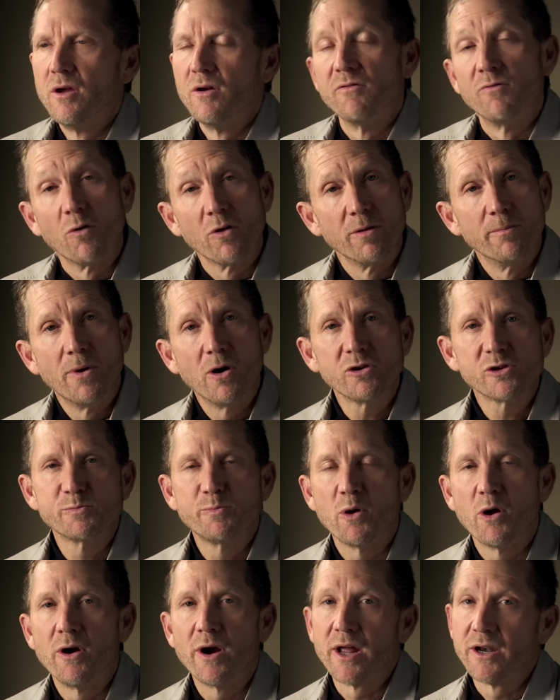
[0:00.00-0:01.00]
For the most
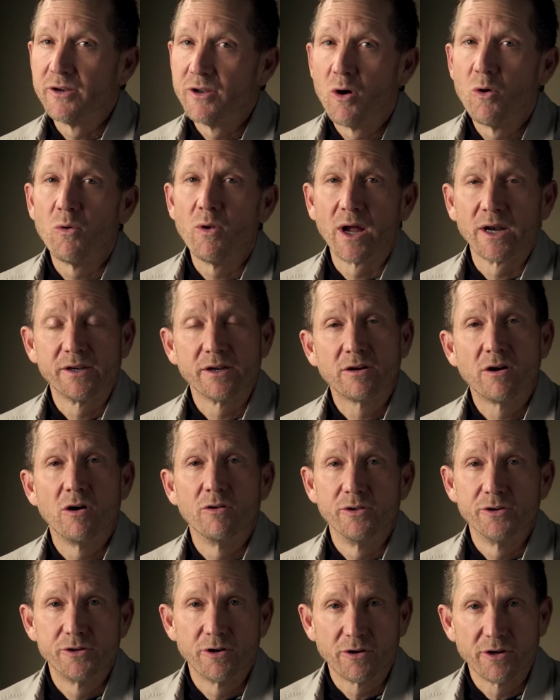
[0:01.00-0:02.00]
part, I don't like to call
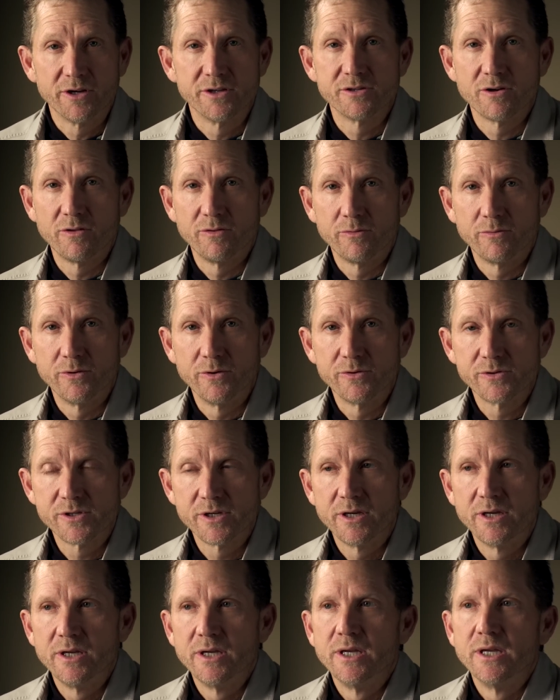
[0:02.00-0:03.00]
the turkeys on the roost,
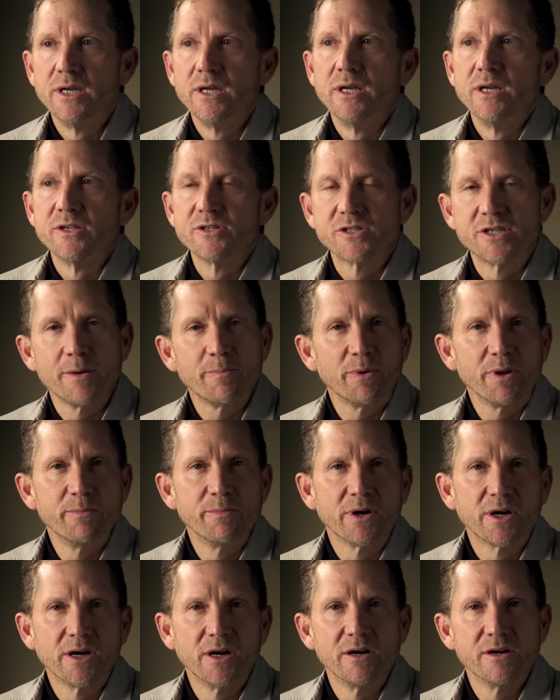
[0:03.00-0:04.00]
simply
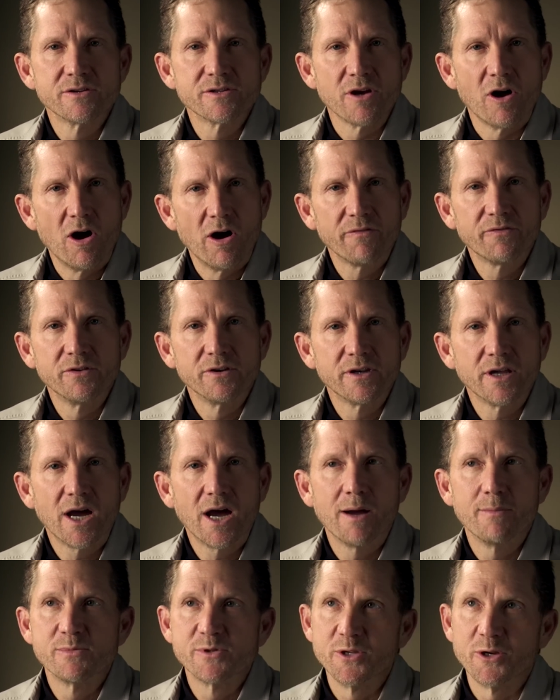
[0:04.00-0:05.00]
because
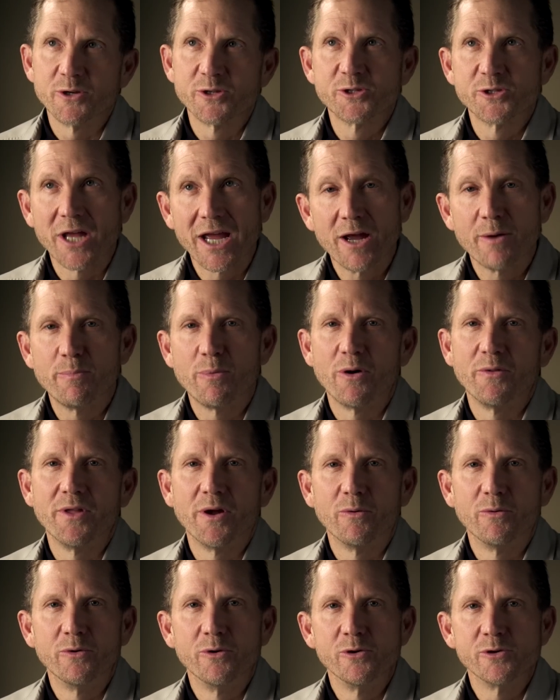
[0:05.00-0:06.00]
oftentimes they'll stay up on
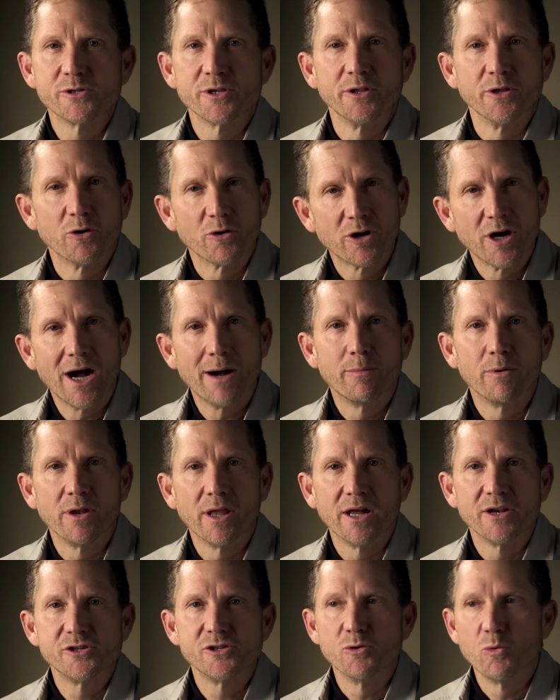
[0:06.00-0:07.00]
that roost and they'll gobble
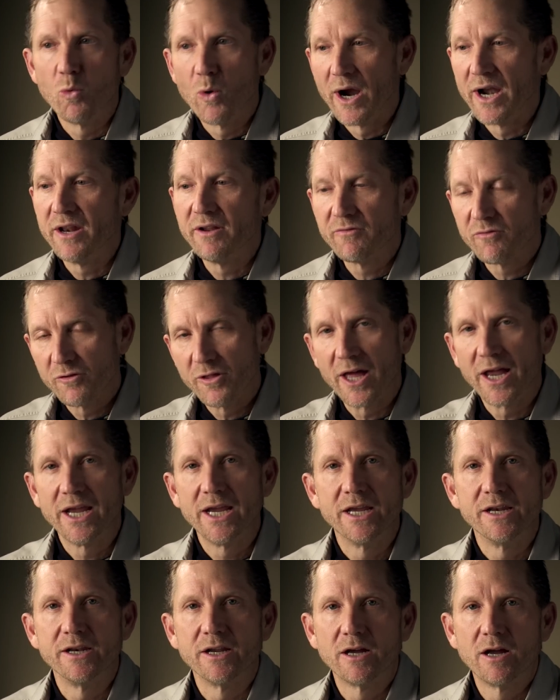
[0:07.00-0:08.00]
at you waiting for that
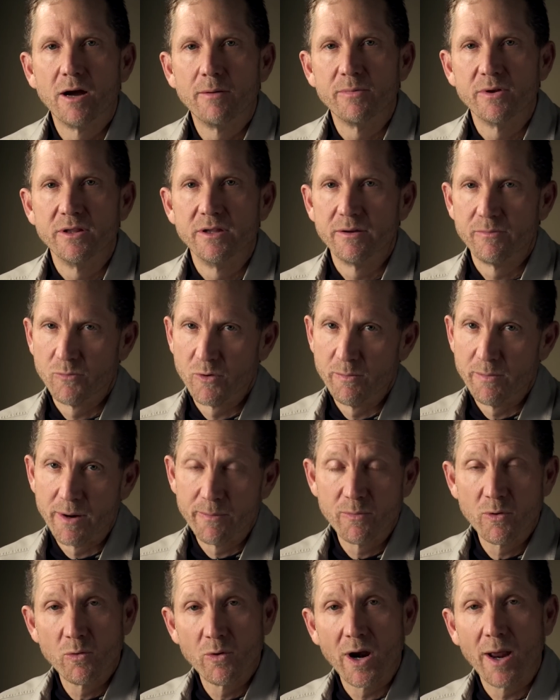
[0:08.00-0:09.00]
hen to come to them.
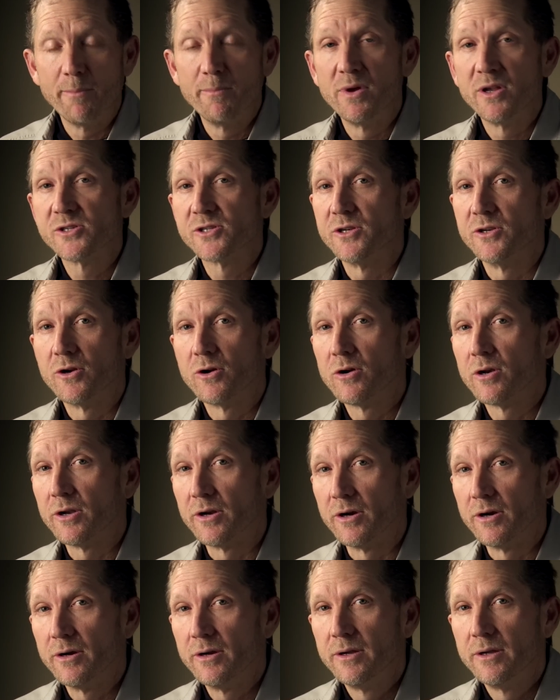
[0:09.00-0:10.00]
Remember what I mentioned
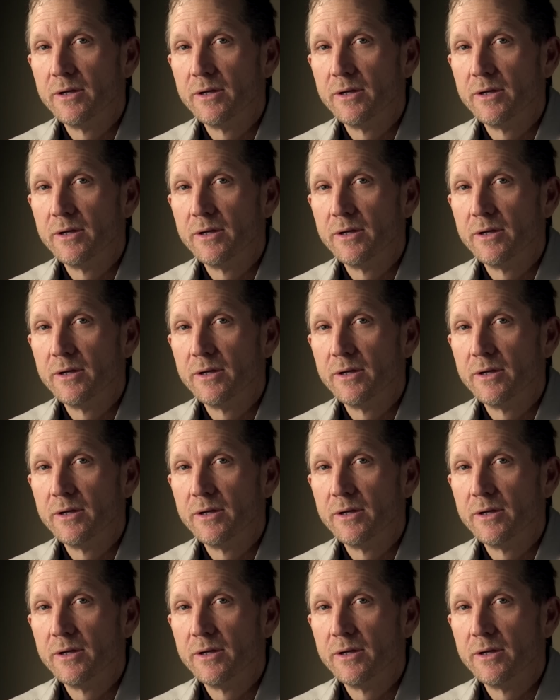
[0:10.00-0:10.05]
earlier.